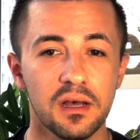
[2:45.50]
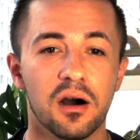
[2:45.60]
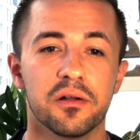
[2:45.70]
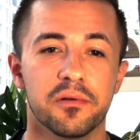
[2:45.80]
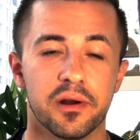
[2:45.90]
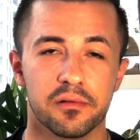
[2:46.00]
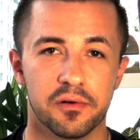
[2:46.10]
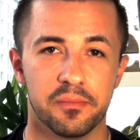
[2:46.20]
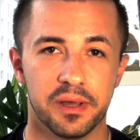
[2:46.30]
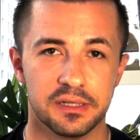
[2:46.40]
on a
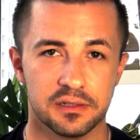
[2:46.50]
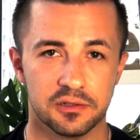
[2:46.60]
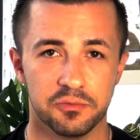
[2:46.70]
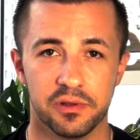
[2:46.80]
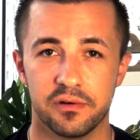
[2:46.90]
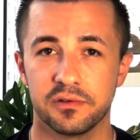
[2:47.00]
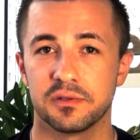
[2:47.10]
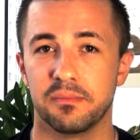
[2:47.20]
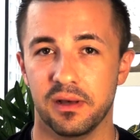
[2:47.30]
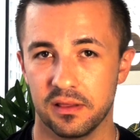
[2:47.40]
regular basis, whether
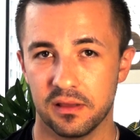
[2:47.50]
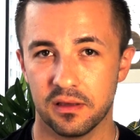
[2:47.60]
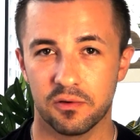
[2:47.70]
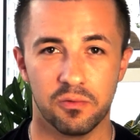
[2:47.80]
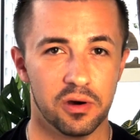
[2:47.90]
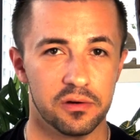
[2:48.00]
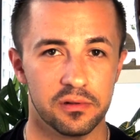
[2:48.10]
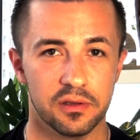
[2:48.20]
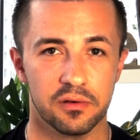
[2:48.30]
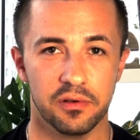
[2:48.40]
it's monthly,
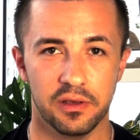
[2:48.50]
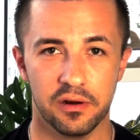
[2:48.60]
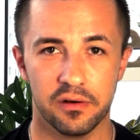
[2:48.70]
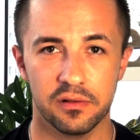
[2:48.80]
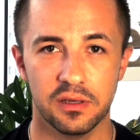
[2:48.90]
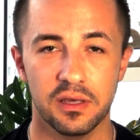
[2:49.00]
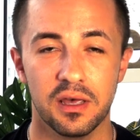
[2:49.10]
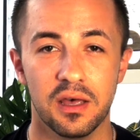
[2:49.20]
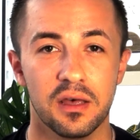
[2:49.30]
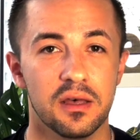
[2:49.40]
quarterly, or yearly
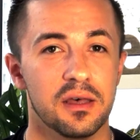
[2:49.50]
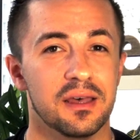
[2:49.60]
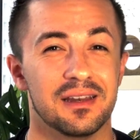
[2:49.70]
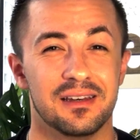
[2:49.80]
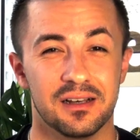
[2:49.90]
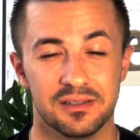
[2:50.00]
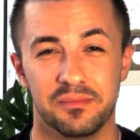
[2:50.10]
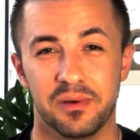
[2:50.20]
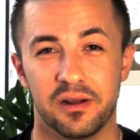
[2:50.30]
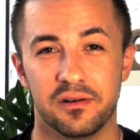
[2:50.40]
it
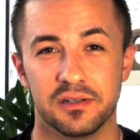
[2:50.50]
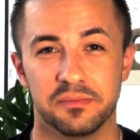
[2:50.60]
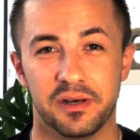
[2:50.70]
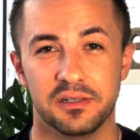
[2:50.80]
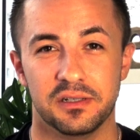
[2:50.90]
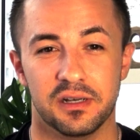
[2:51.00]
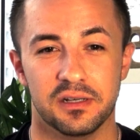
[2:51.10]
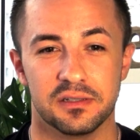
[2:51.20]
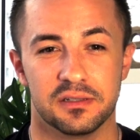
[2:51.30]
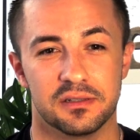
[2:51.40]
doesn't matter as much
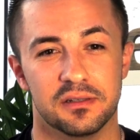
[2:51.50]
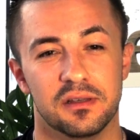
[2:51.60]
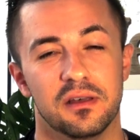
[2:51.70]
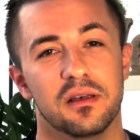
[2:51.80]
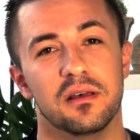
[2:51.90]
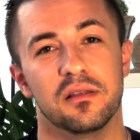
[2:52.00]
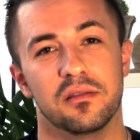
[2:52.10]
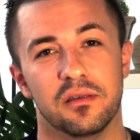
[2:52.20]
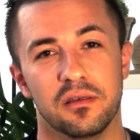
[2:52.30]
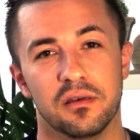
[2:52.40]
as
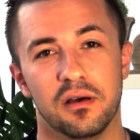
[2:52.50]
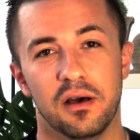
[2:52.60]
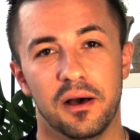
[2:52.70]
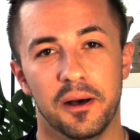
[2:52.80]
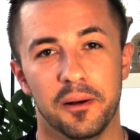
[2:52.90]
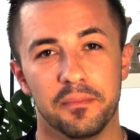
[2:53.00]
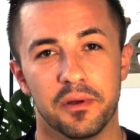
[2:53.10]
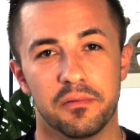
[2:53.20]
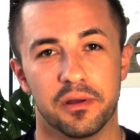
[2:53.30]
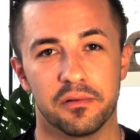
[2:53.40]
the um,
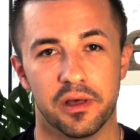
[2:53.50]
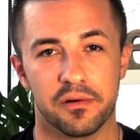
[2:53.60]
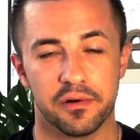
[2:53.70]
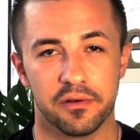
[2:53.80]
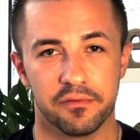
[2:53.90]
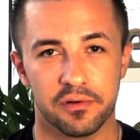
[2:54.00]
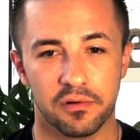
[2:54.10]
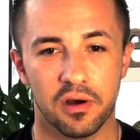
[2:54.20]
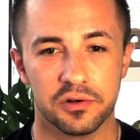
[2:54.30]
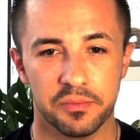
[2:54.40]
regularity of your
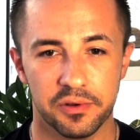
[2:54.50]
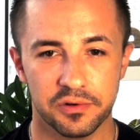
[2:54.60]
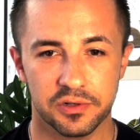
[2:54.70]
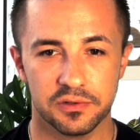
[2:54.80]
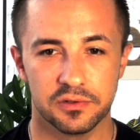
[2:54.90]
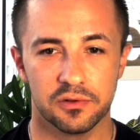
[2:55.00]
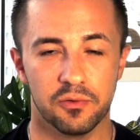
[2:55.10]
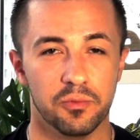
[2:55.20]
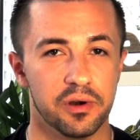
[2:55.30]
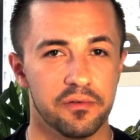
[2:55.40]
contributions. So
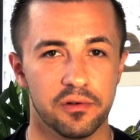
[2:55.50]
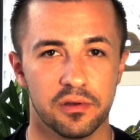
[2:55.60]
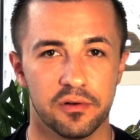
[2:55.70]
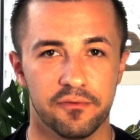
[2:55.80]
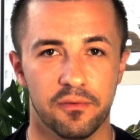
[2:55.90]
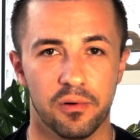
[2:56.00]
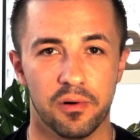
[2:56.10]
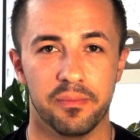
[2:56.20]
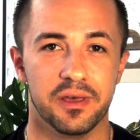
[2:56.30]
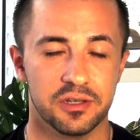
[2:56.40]
whatever you can
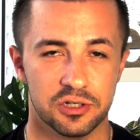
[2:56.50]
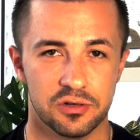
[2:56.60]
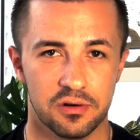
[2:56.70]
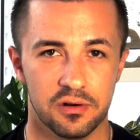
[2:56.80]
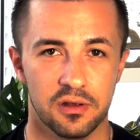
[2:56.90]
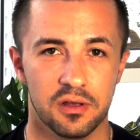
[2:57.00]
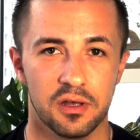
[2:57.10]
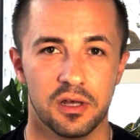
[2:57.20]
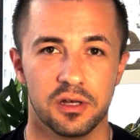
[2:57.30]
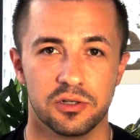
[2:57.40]
afford, make sure
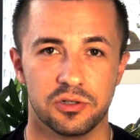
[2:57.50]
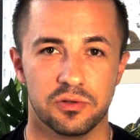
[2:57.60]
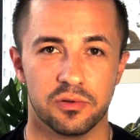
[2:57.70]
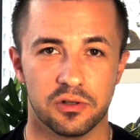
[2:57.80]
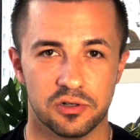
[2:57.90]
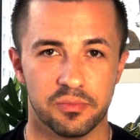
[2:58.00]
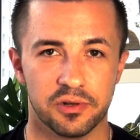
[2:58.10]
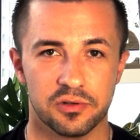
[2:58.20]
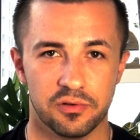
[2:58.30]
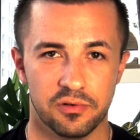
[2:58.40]
to
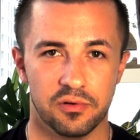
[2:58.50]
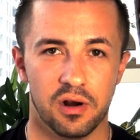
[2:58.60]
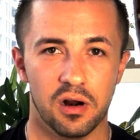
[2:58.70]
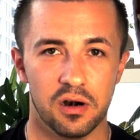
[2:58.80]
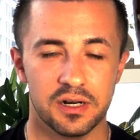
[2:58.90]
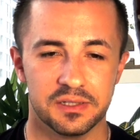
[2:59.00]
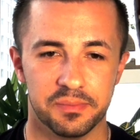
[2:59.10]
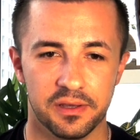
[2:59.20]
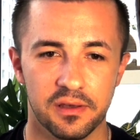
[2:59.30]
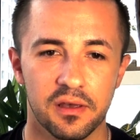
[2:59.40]
contribute to your
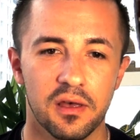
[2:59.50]
RSP.